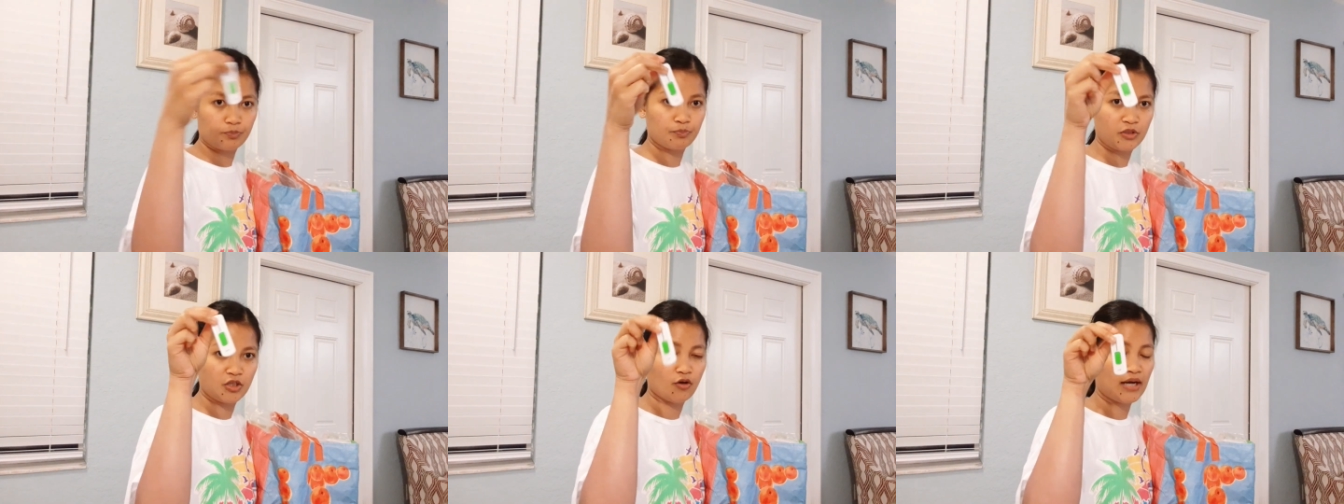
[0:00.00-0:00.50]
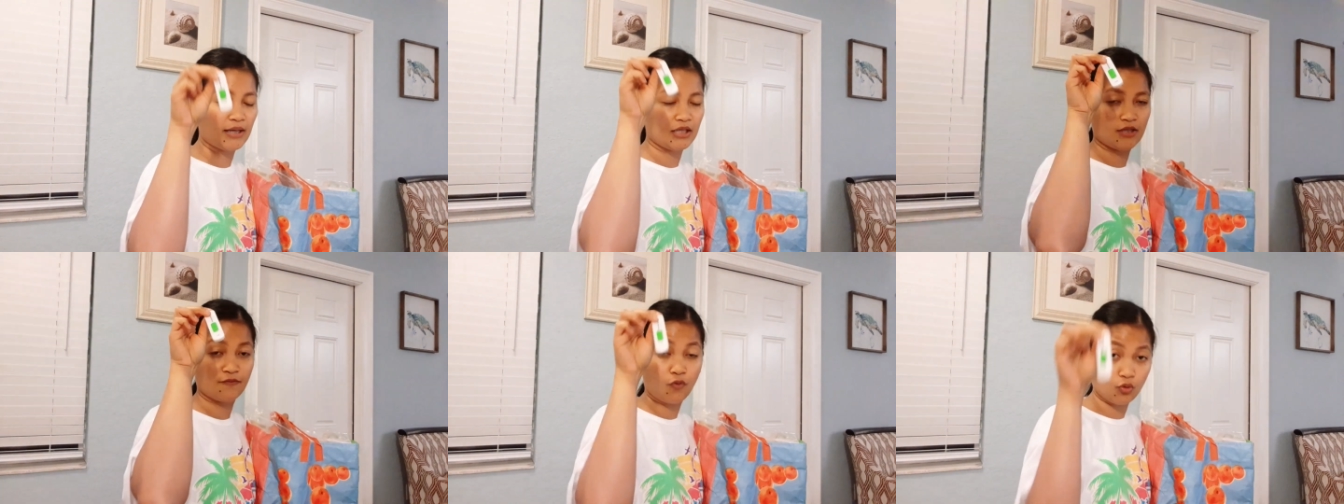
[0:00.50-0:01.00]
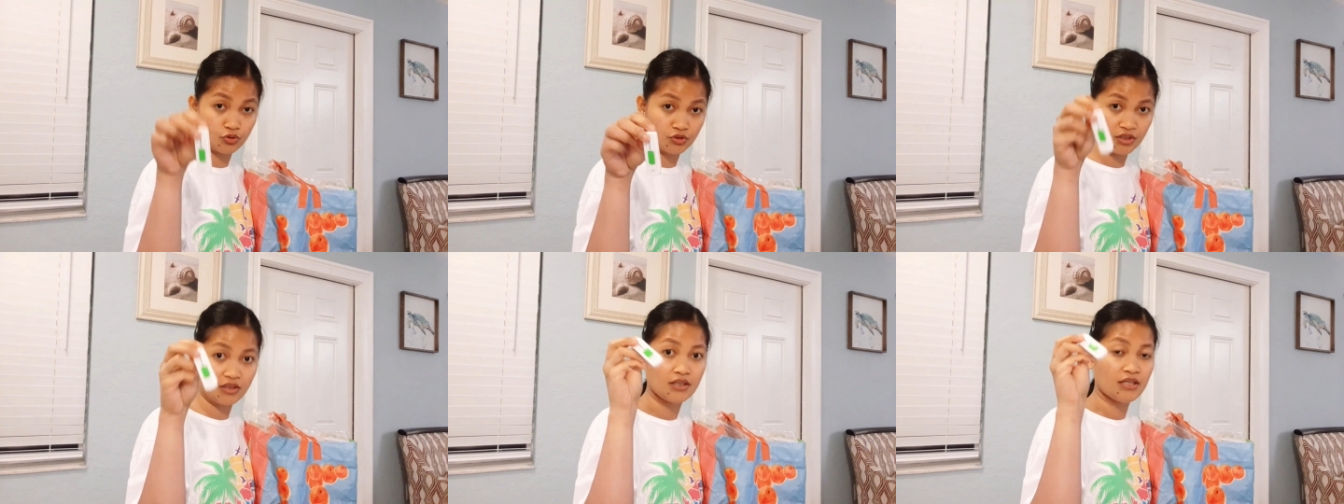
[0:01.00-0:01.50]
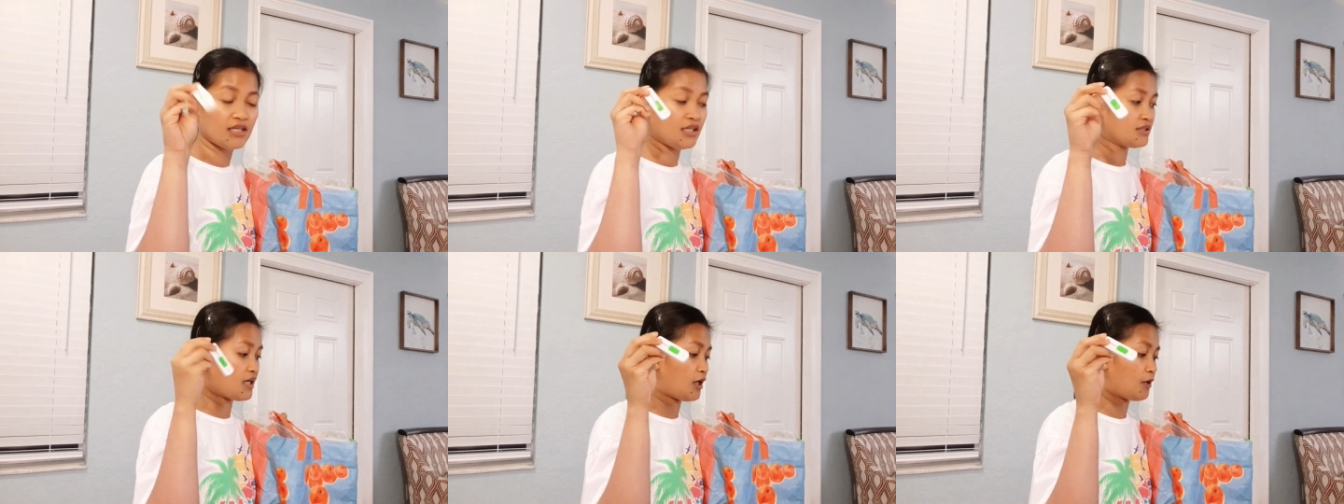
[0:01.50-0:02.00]
you know, uh, in a folder
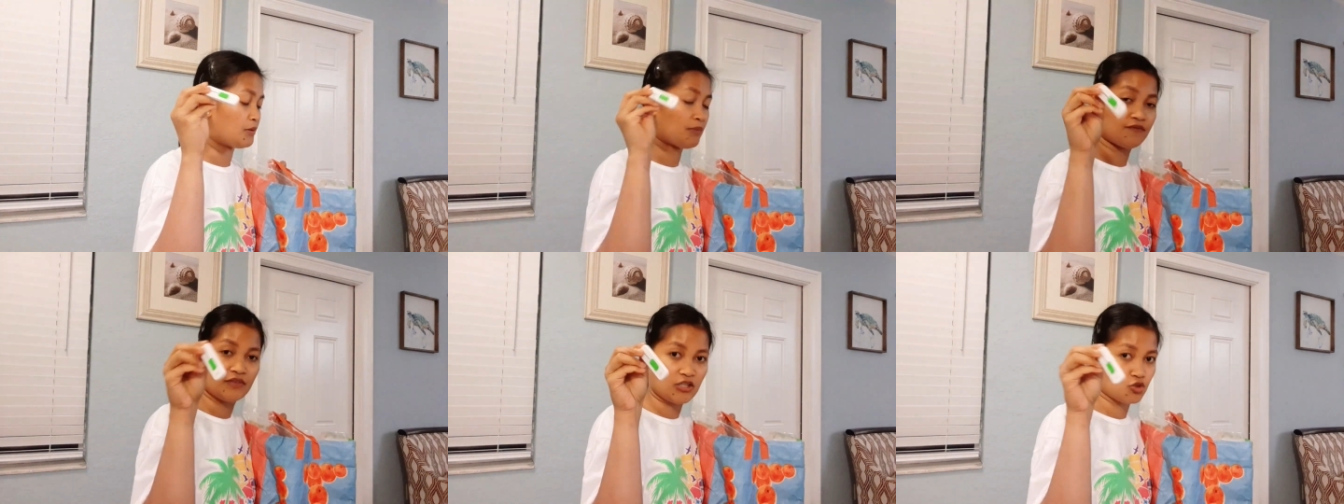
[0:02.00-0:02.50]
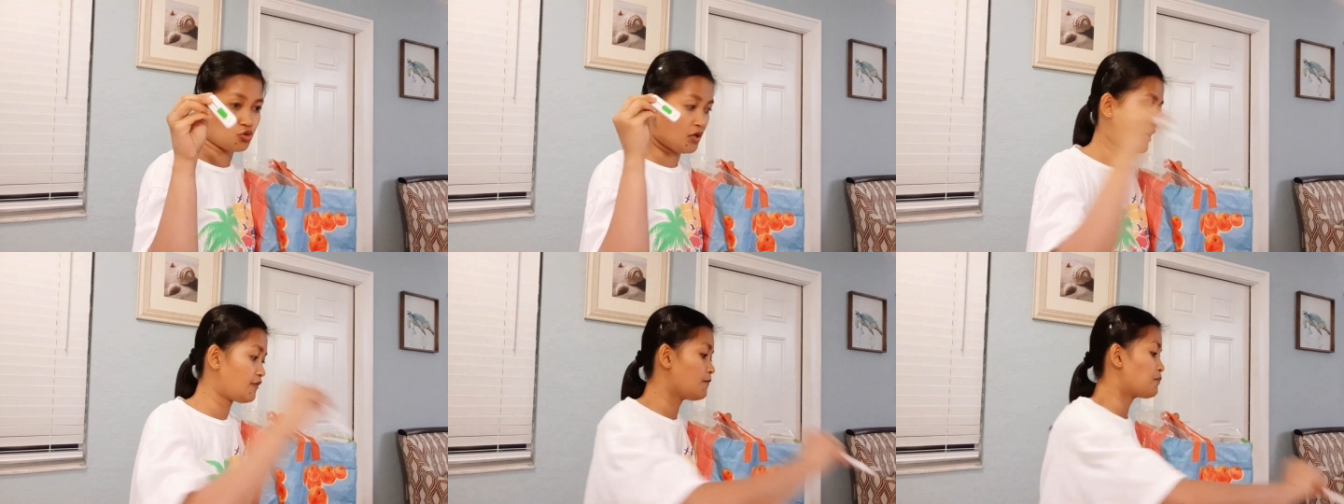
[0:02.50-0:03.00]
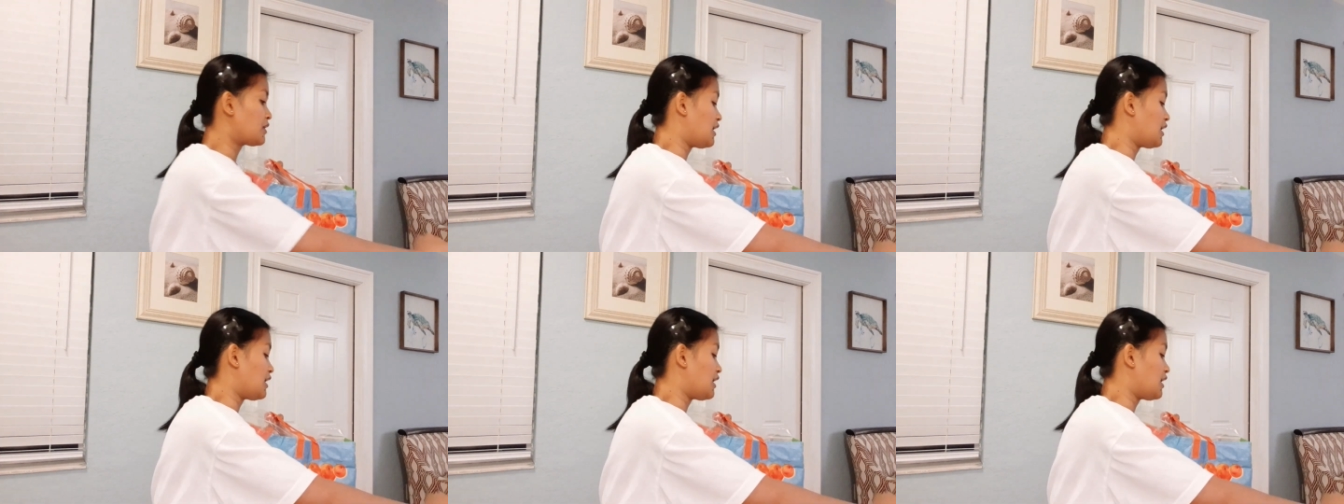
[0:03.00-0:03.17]
um, in my flash drive.